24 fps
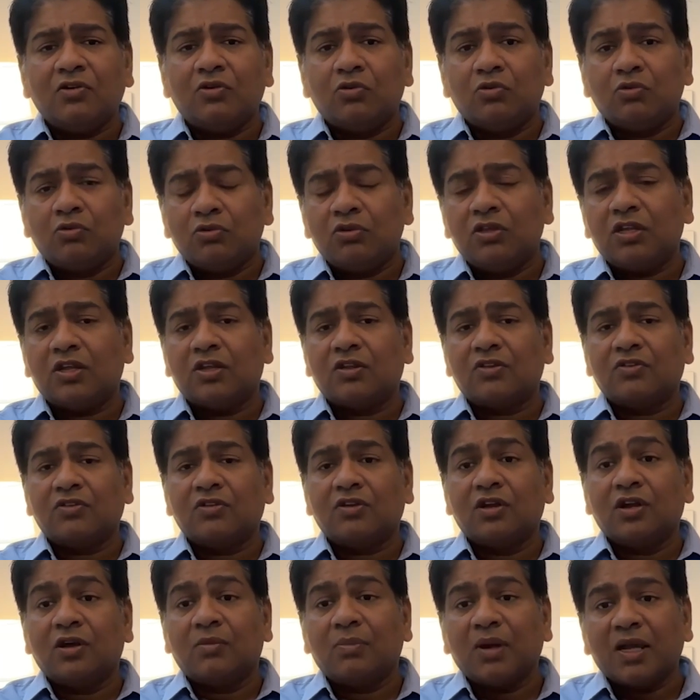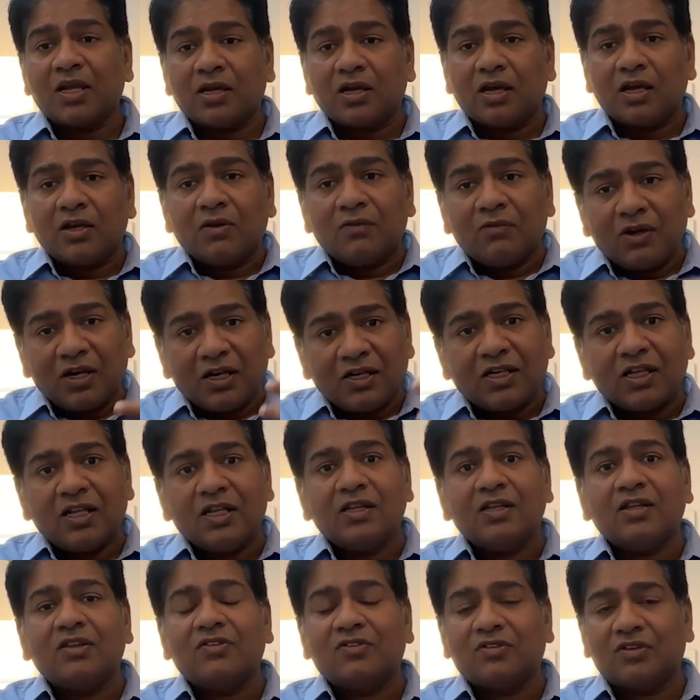do this by
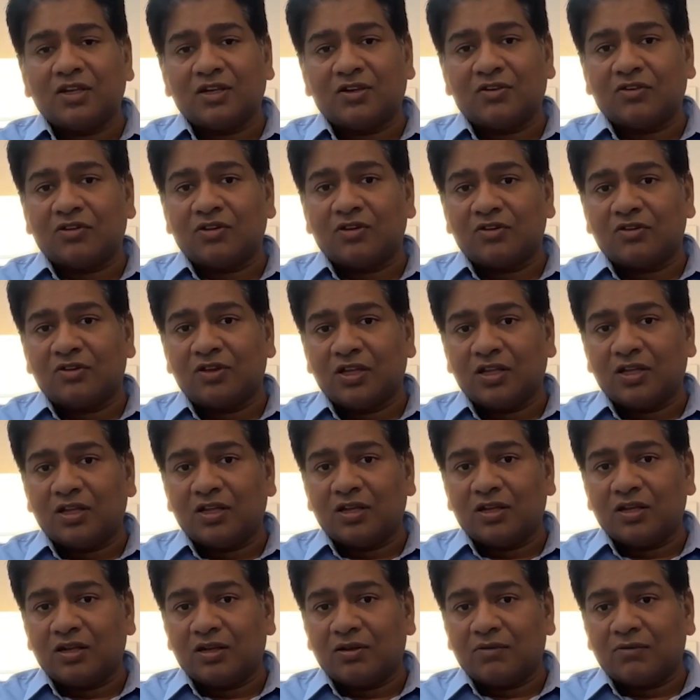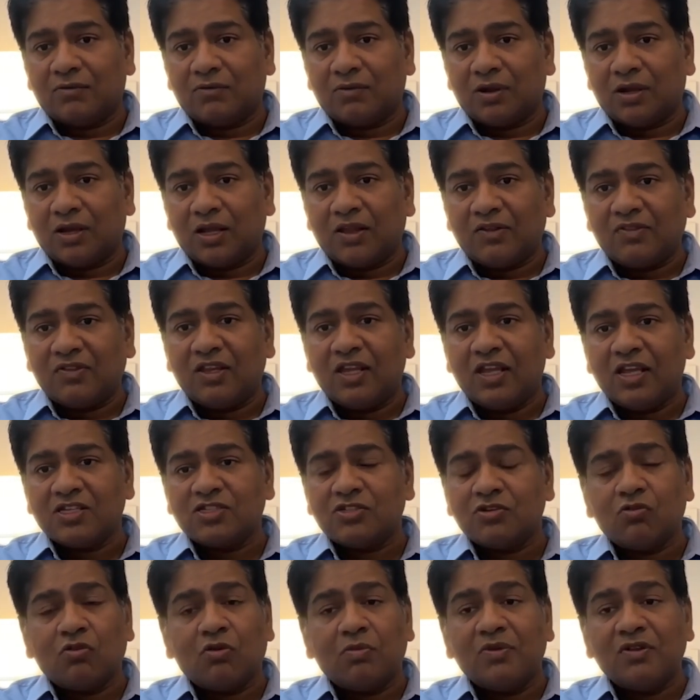converting these seats. See,
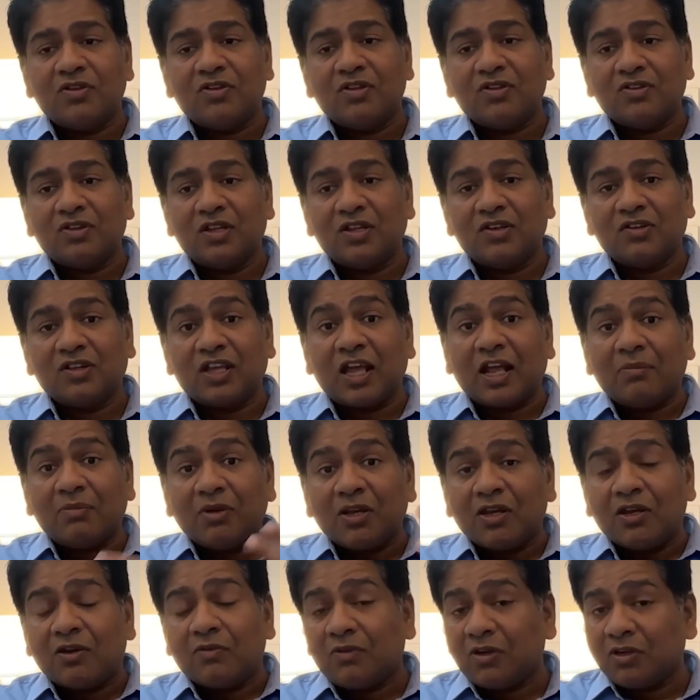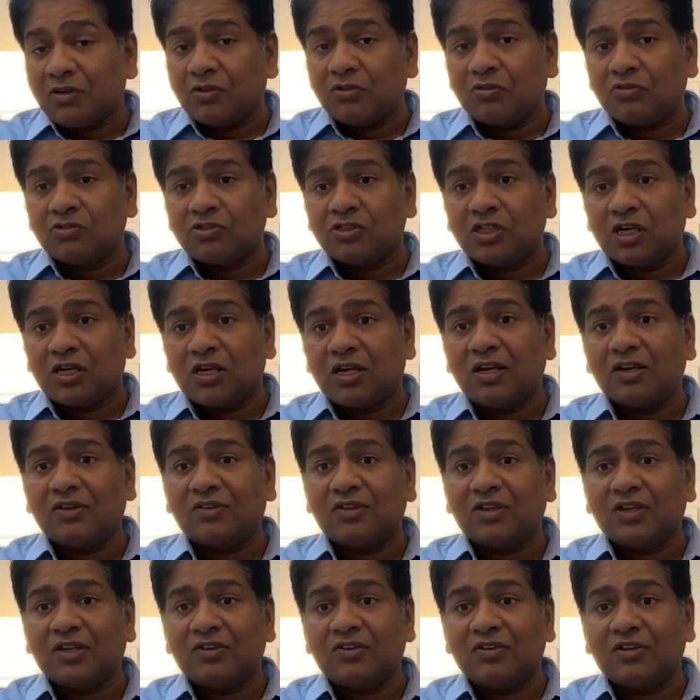SC/ST OBC seats can be converted to general
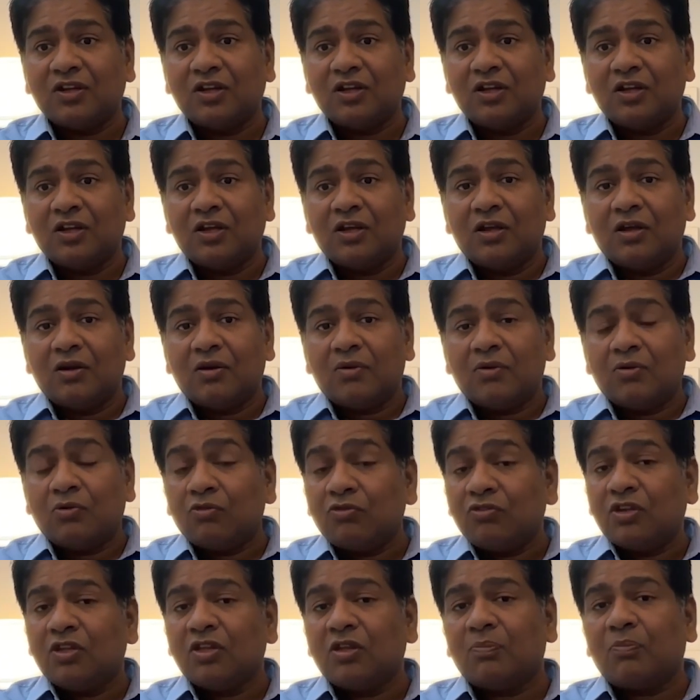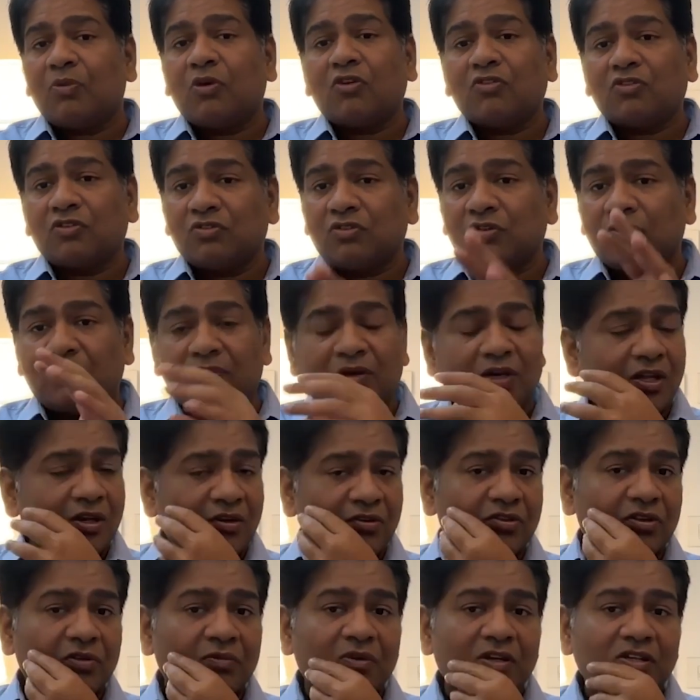seats. Using the process of
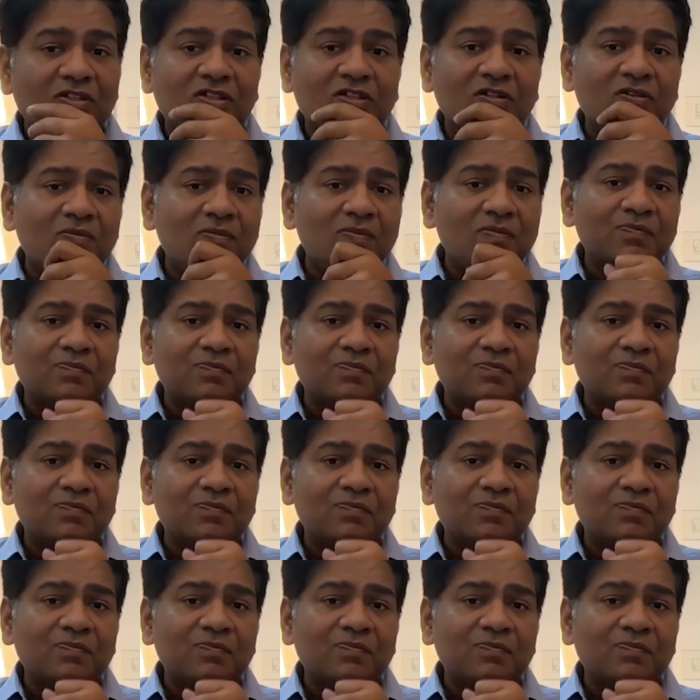de-reservation,